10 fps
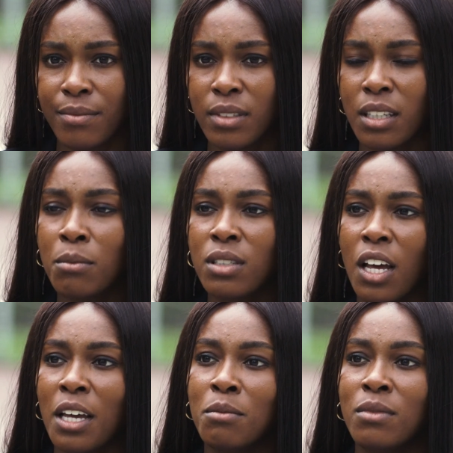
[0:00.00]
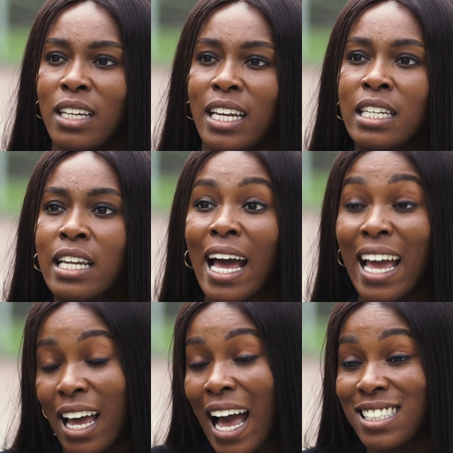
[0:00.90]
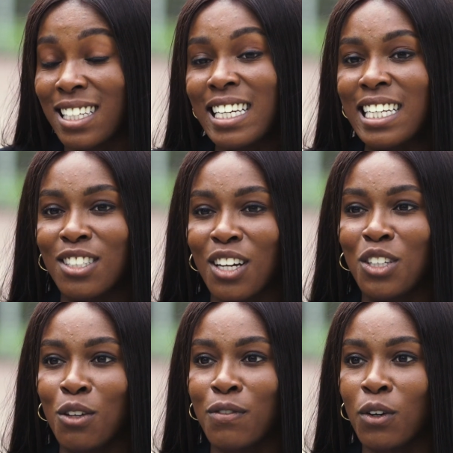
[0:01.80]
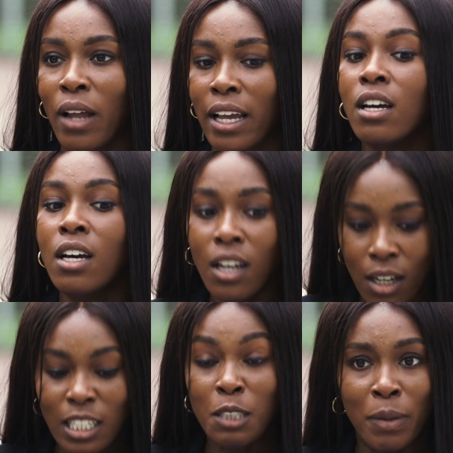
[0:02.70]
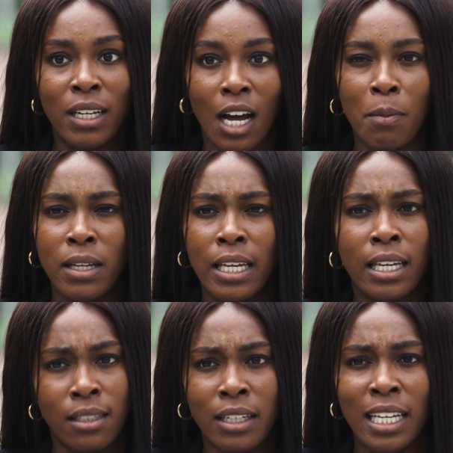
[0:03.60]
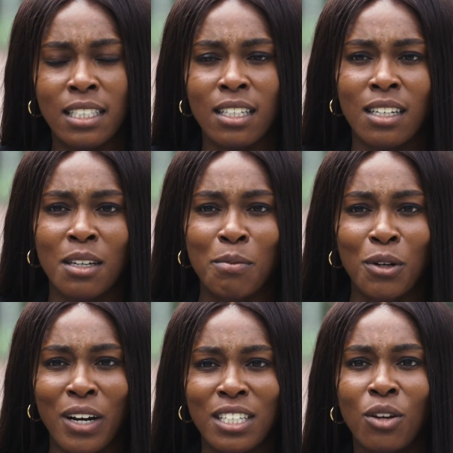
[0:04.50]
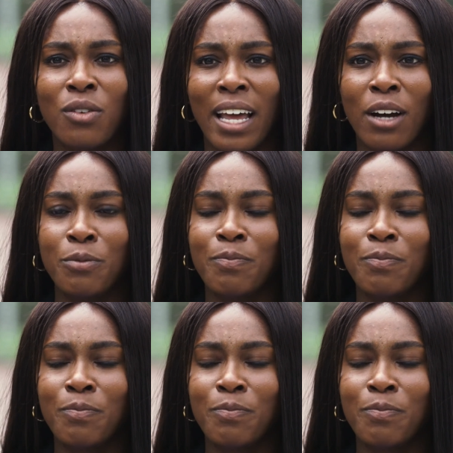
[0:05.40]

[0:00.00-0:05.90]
Sometimes as a leader, you feel like it's been a couple of years, I need to progress on now.